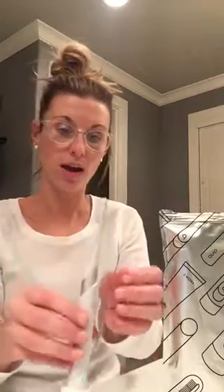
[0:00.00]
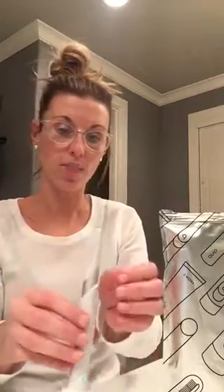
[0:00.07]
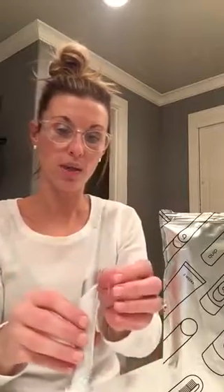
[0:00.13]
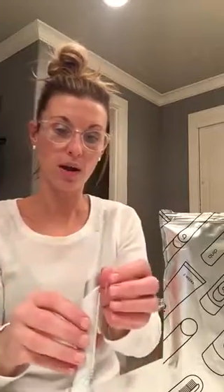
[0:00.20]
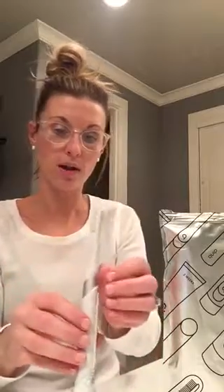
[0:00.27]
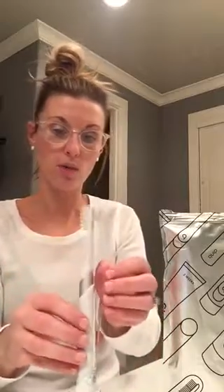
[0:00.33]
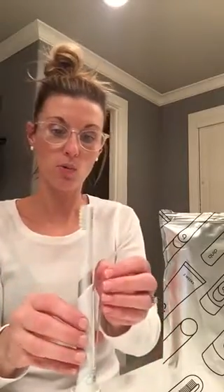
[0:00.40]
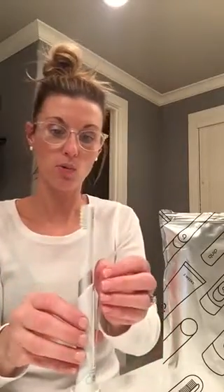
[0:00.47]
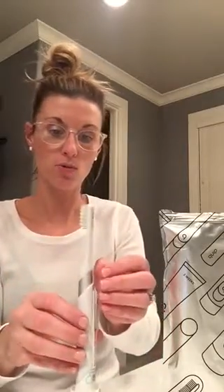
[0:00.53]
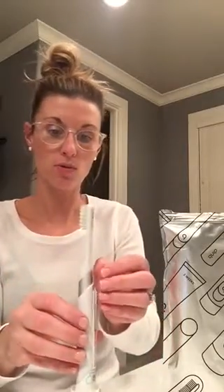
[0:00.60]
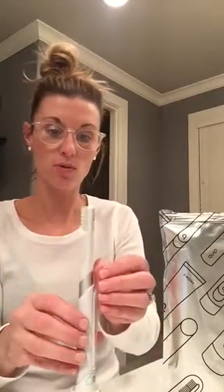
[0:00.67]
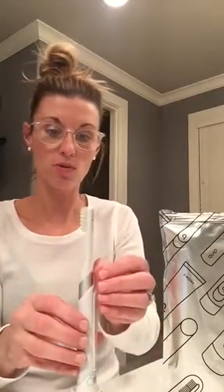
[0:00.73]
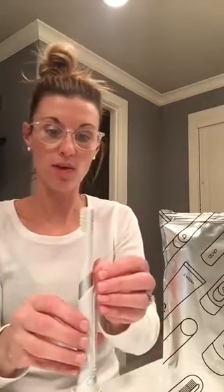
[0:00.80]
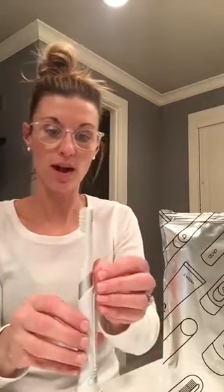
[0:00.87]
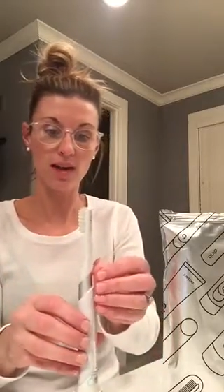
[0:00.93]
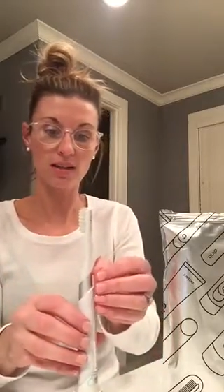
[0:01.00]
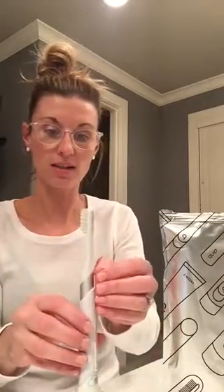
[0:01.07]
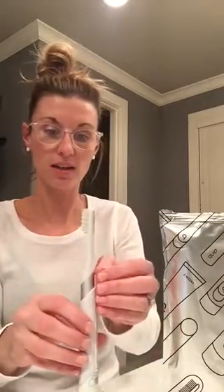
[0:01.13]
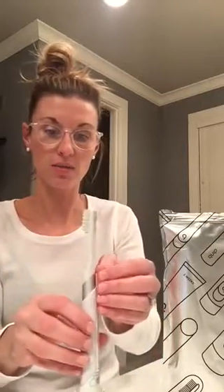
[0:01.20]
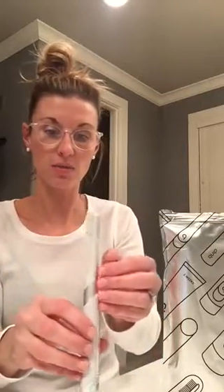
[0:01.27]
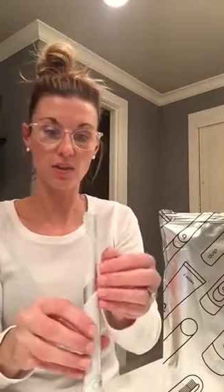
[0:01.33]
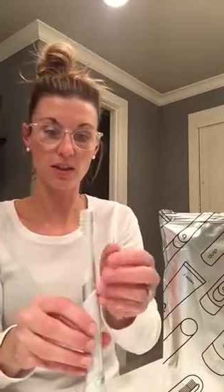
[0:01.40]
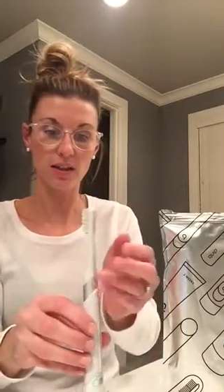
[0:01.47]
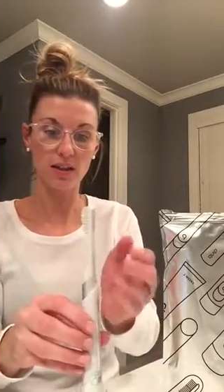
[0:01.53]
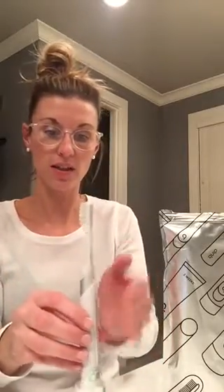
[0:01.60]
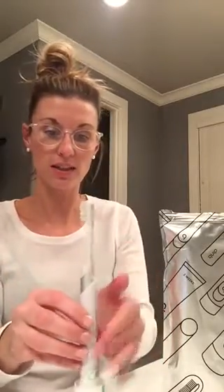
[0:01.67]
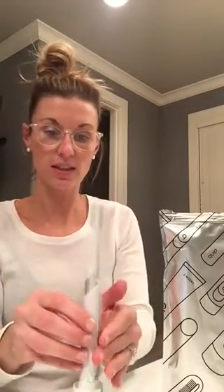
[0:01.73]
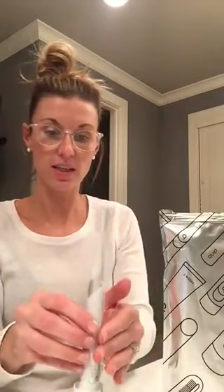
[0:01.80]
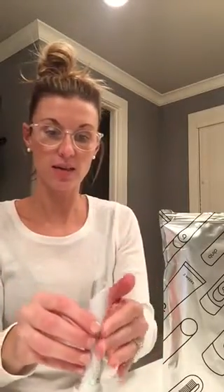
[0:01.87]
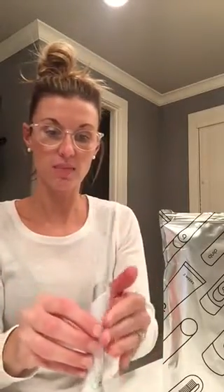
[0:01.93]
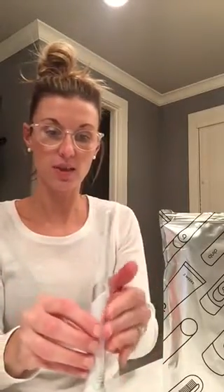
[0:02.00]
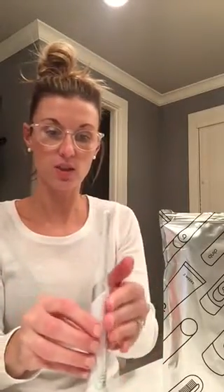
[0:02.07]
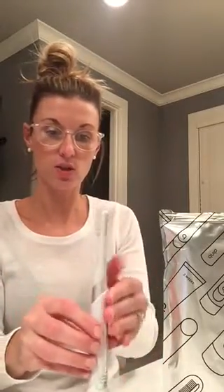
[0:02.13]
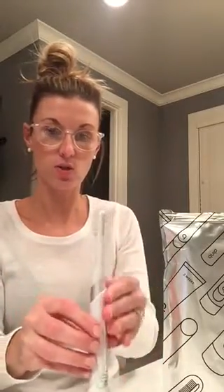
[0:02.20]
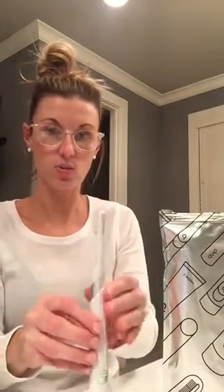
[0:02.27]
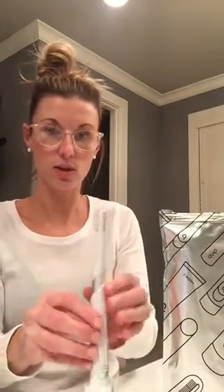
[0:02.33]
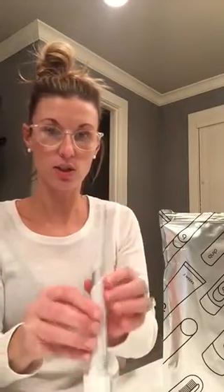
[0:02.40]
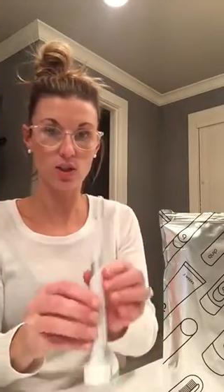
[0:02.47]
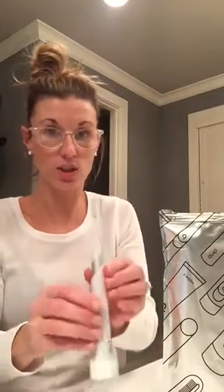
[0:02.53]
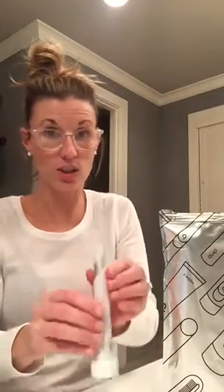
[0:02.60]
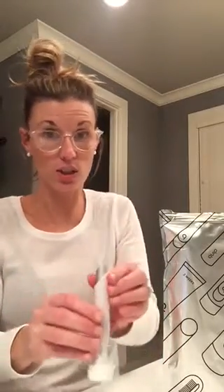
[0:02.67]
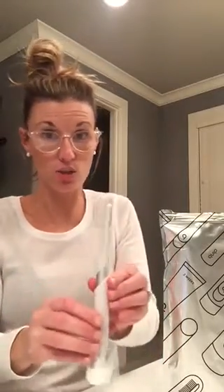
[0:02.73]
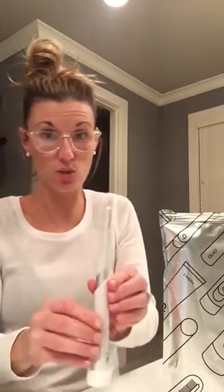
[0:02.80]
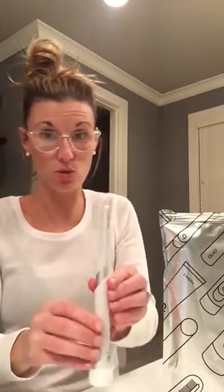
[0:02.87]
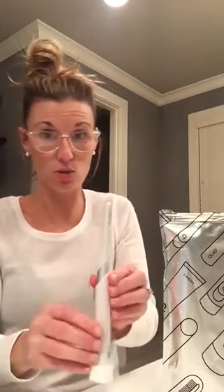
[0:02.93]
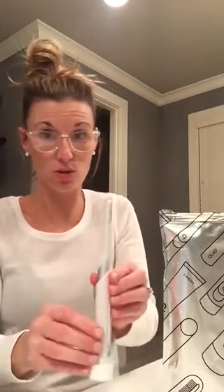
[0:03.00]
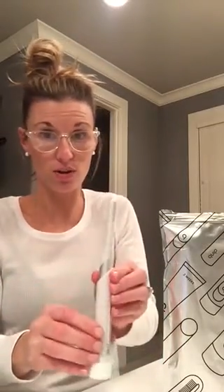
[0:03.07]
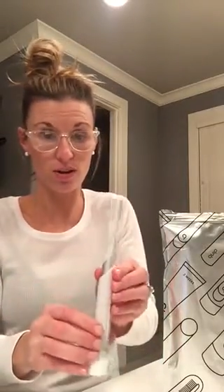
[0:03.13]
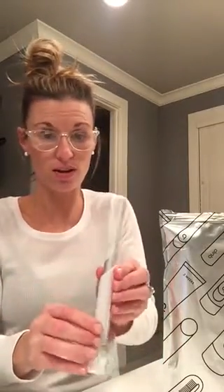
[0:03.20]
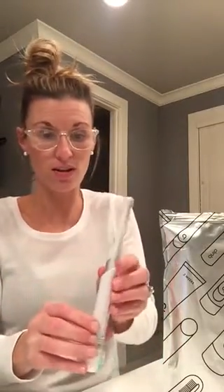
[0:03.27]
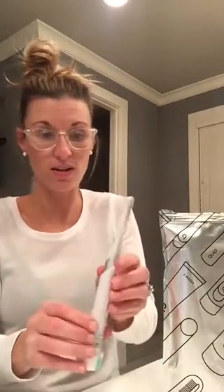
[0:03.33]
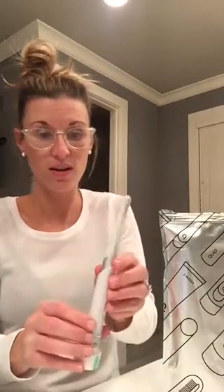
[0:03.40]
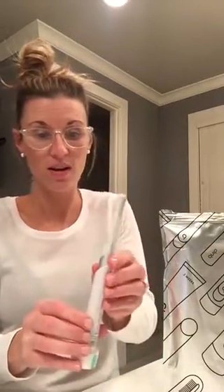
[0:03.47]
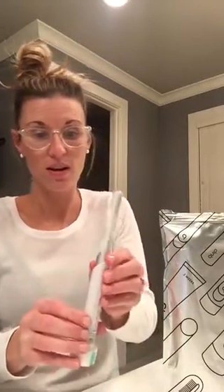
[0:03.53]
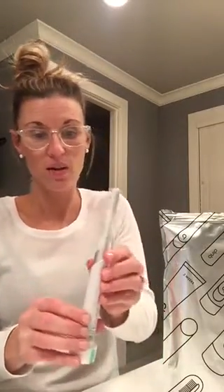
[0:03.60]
I probably won't do that because I really like to keep my toothbrush in a drawer,